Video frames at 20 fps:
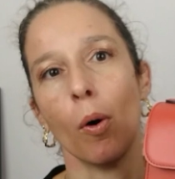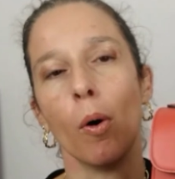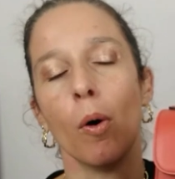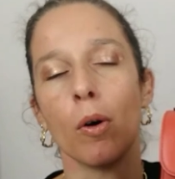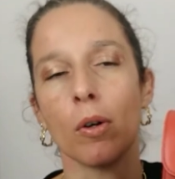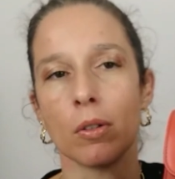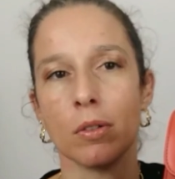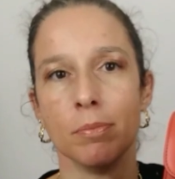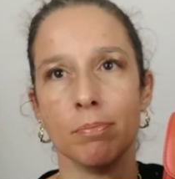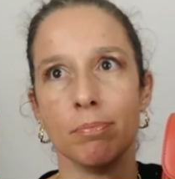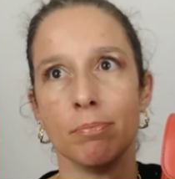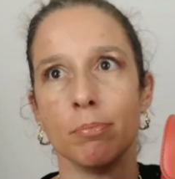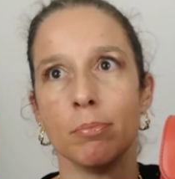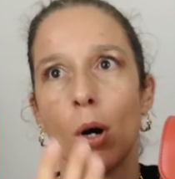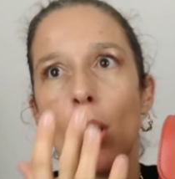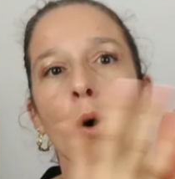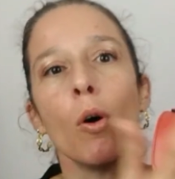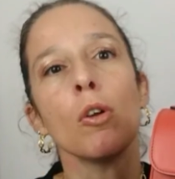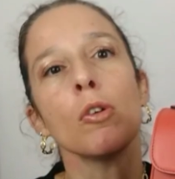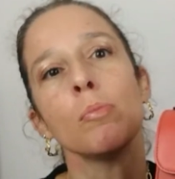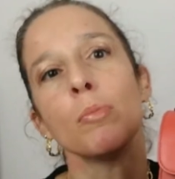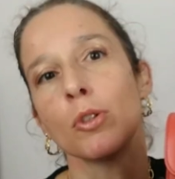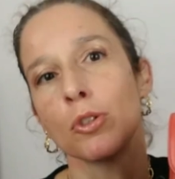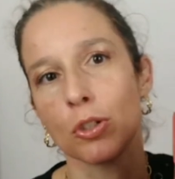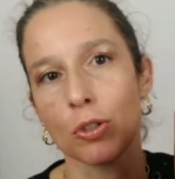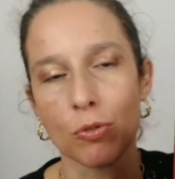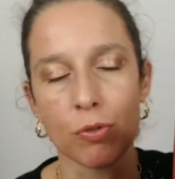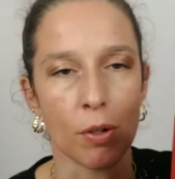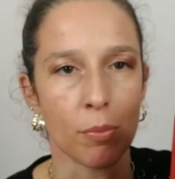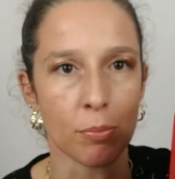all
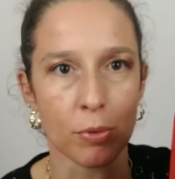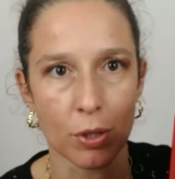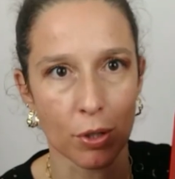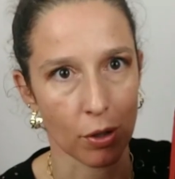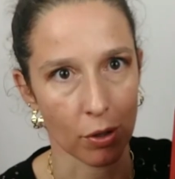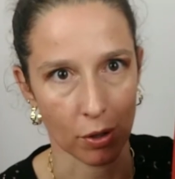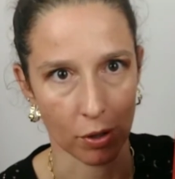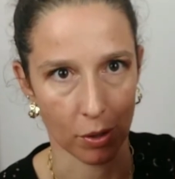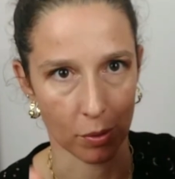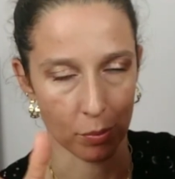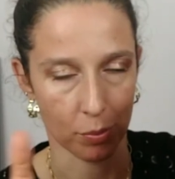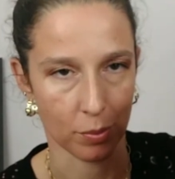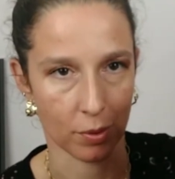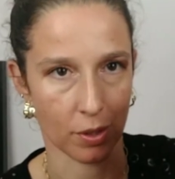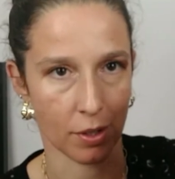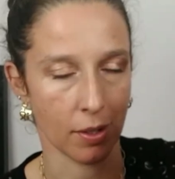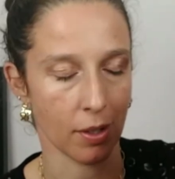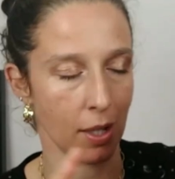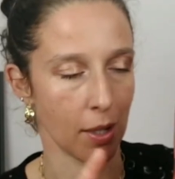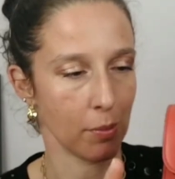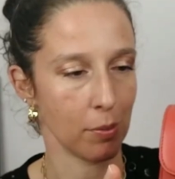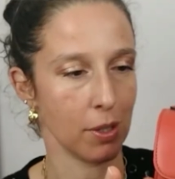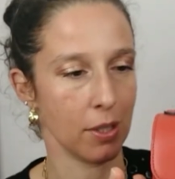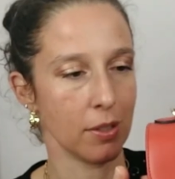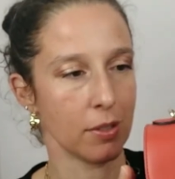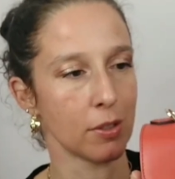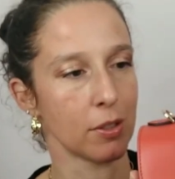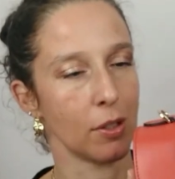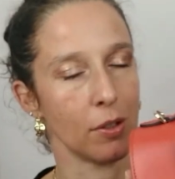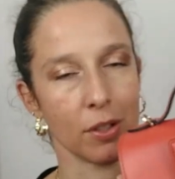monochrome color. I
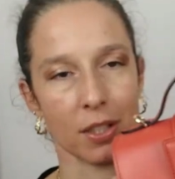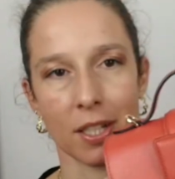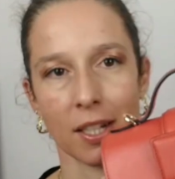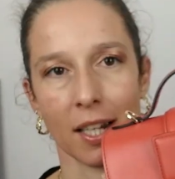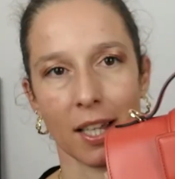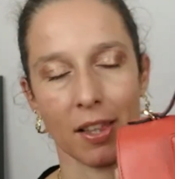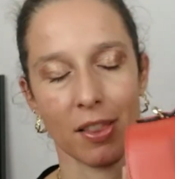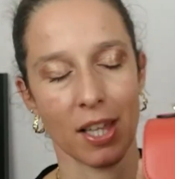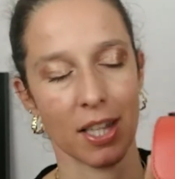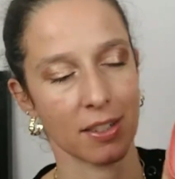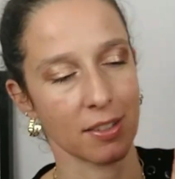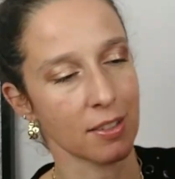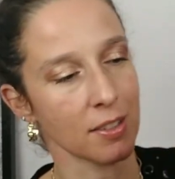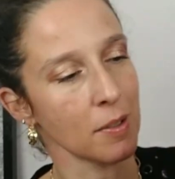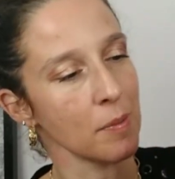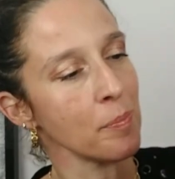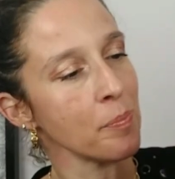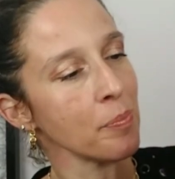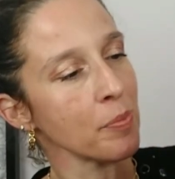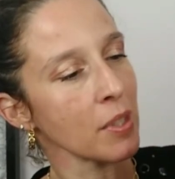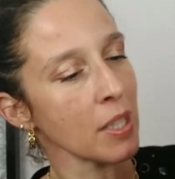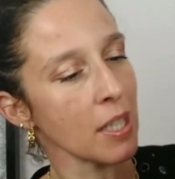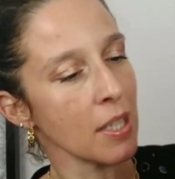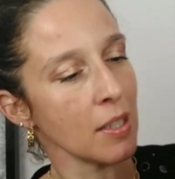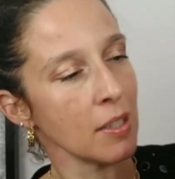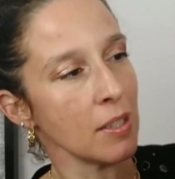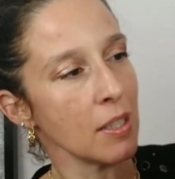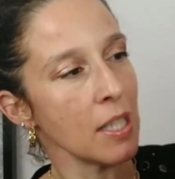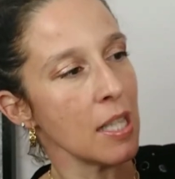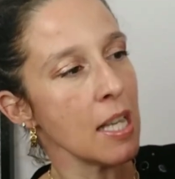would call it like that.
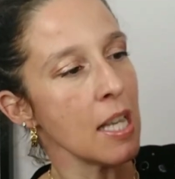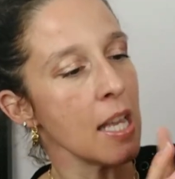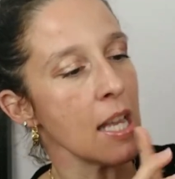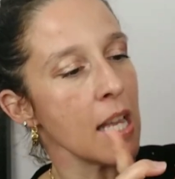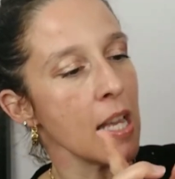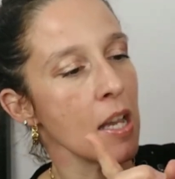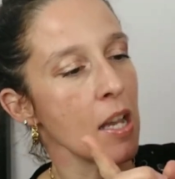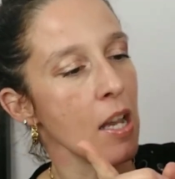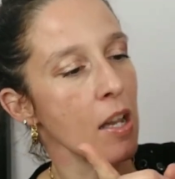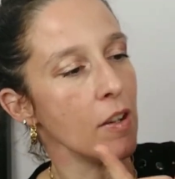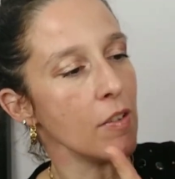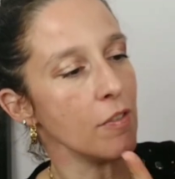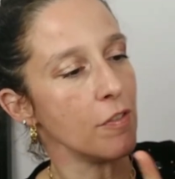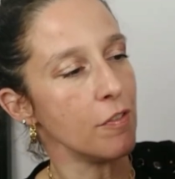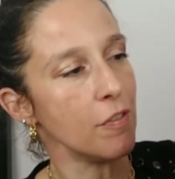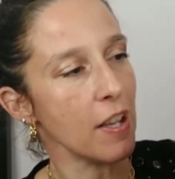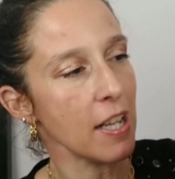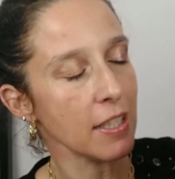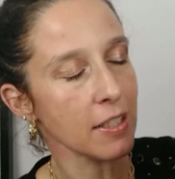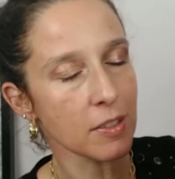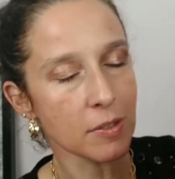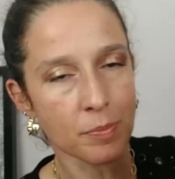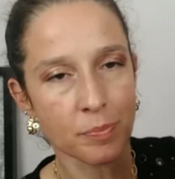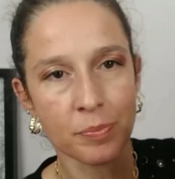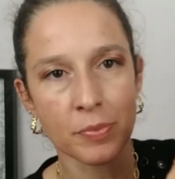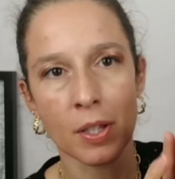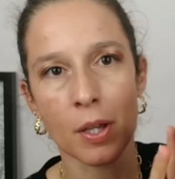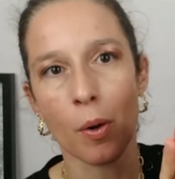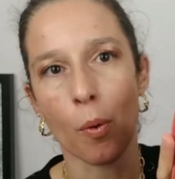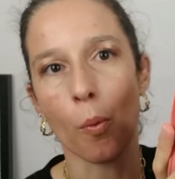Then
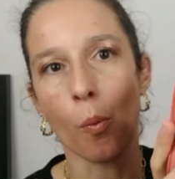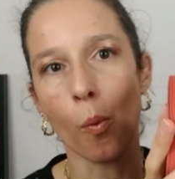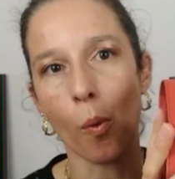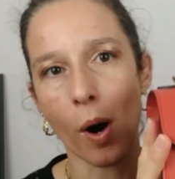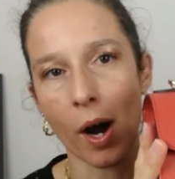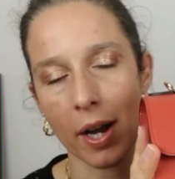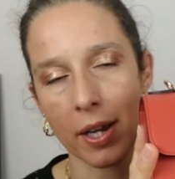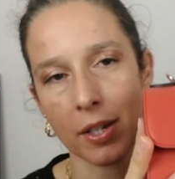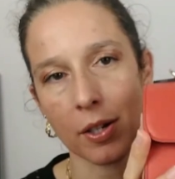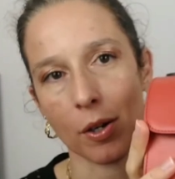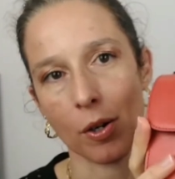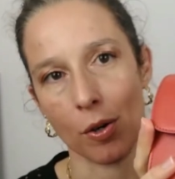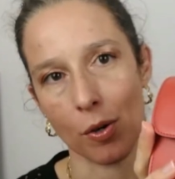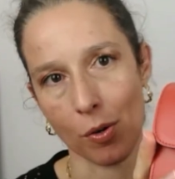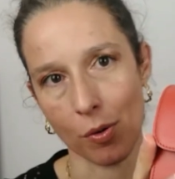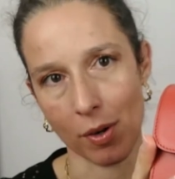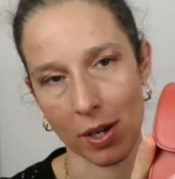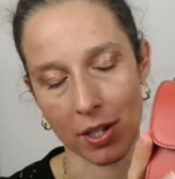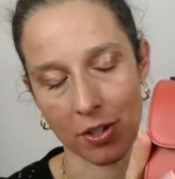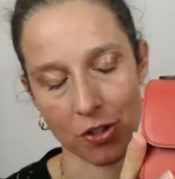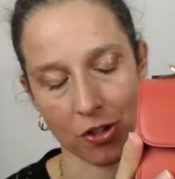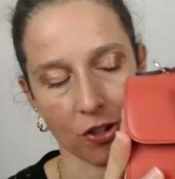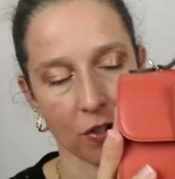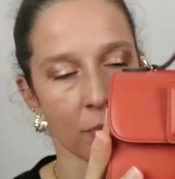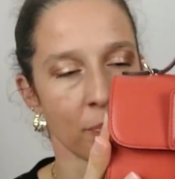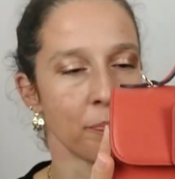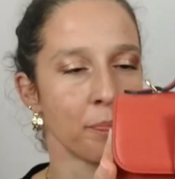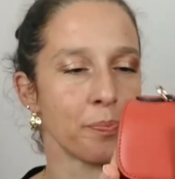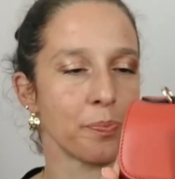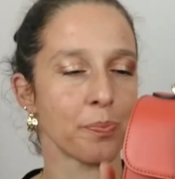why
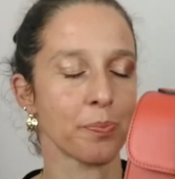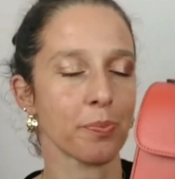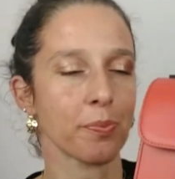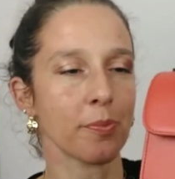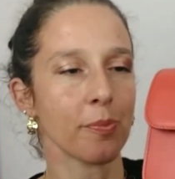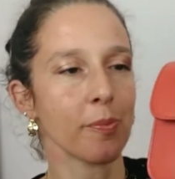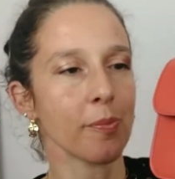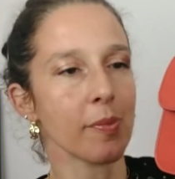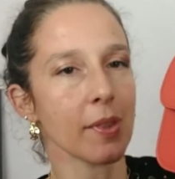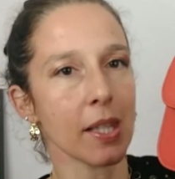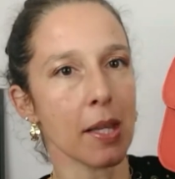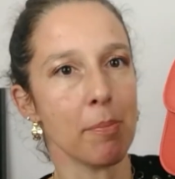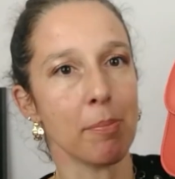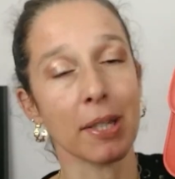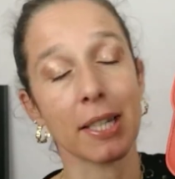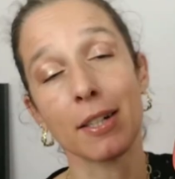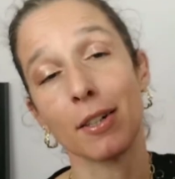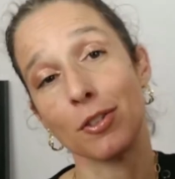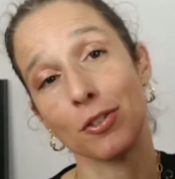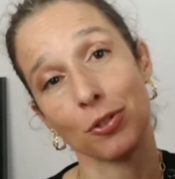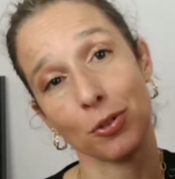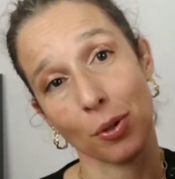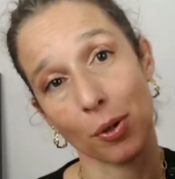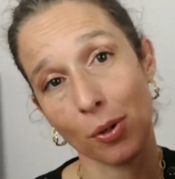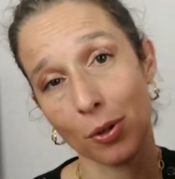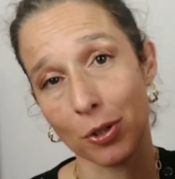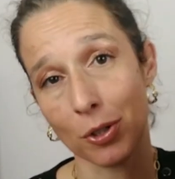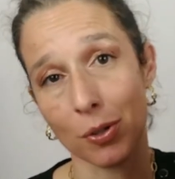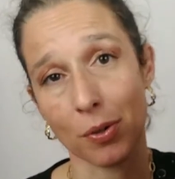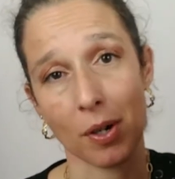orange? Because you
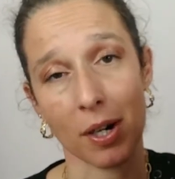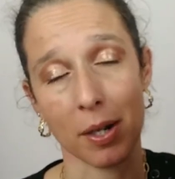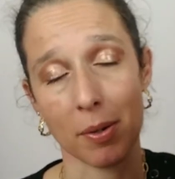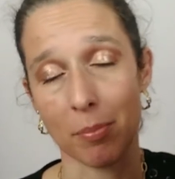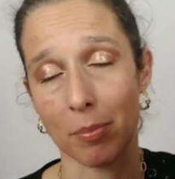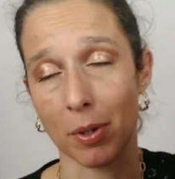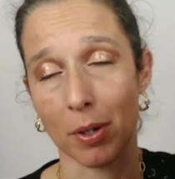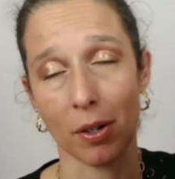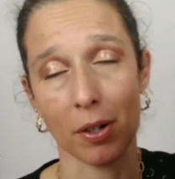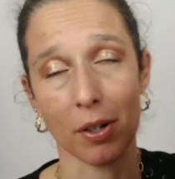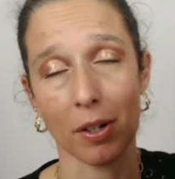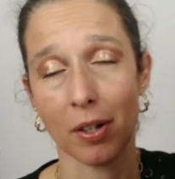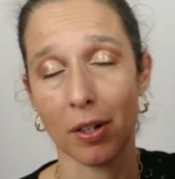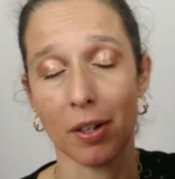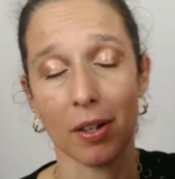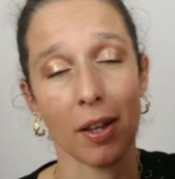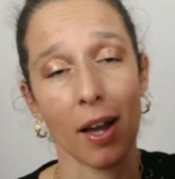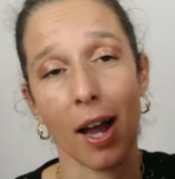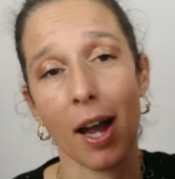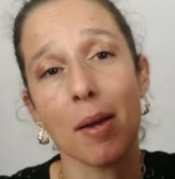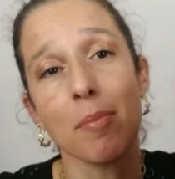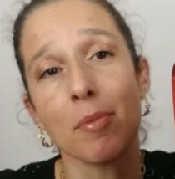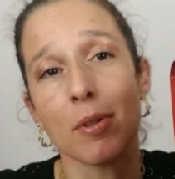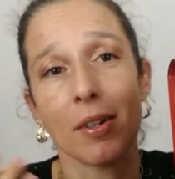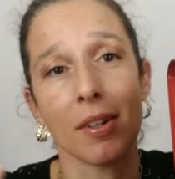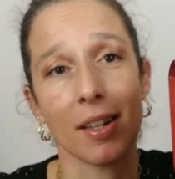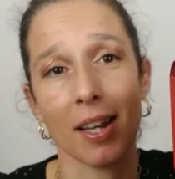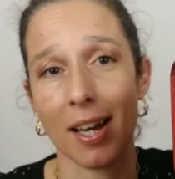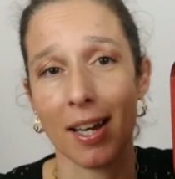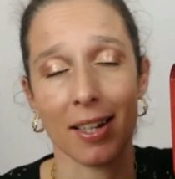all know I'm a
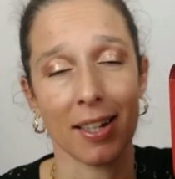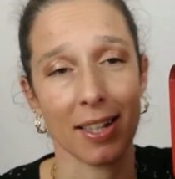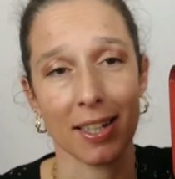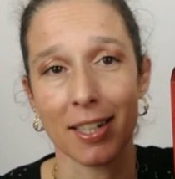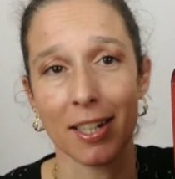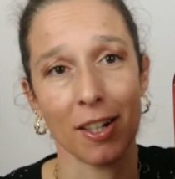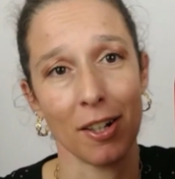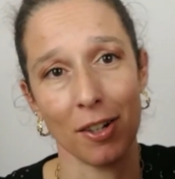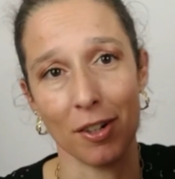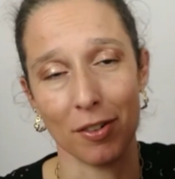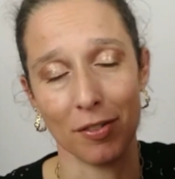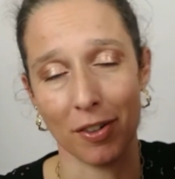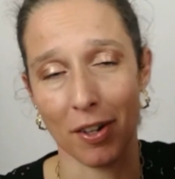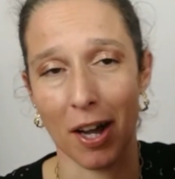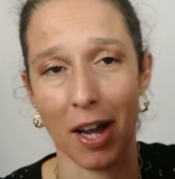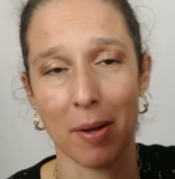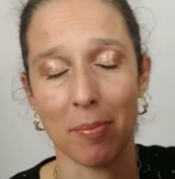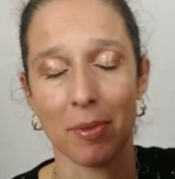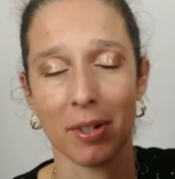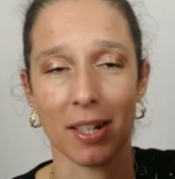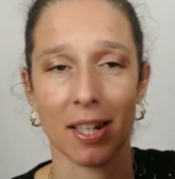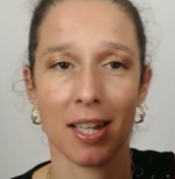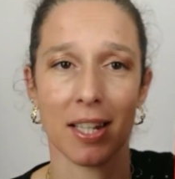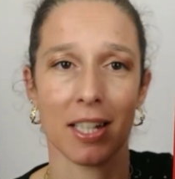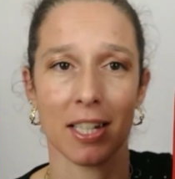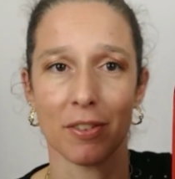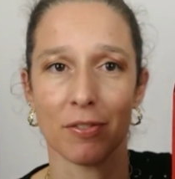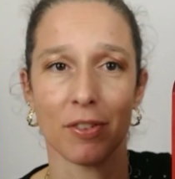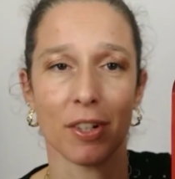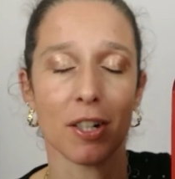lilac lover. I'm a
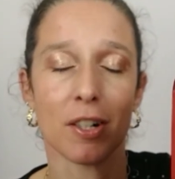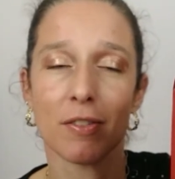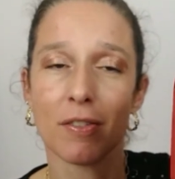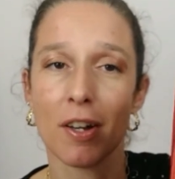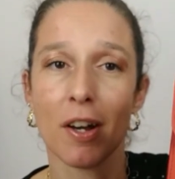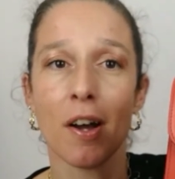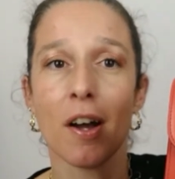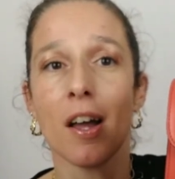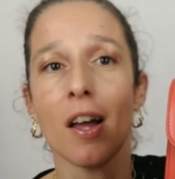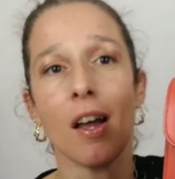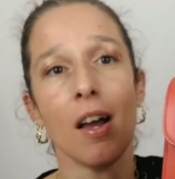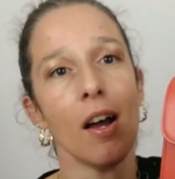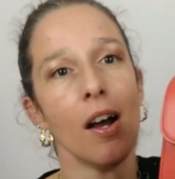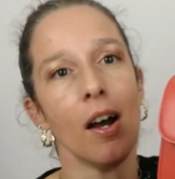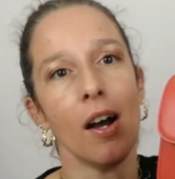lilac lover.